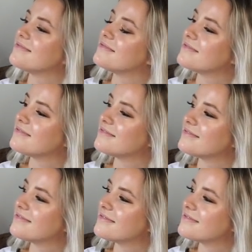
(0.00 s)

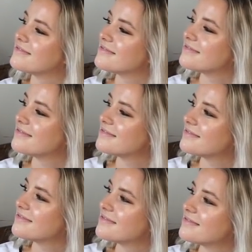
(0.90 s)

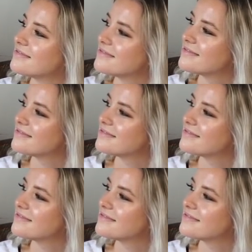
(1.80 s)
This person isn't speaking.